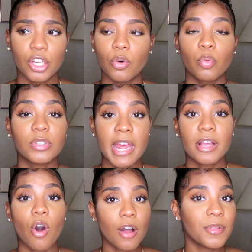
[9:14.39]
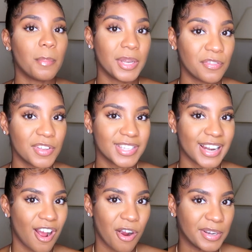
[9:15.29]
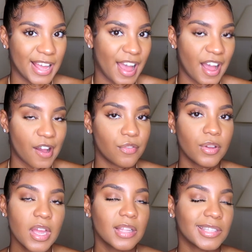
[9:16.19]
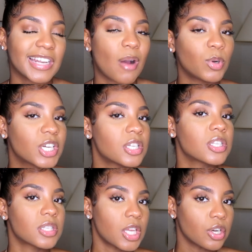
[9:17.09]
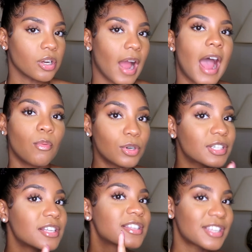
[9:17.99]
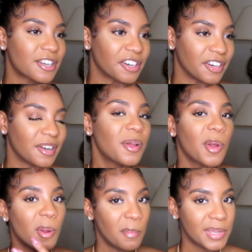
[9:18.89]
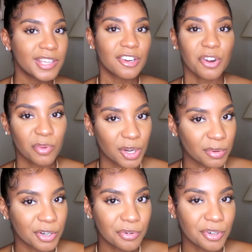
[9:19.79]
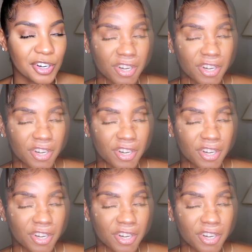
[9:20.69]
you know, take on the benefits that I already have, then I would consider being a career recruiter.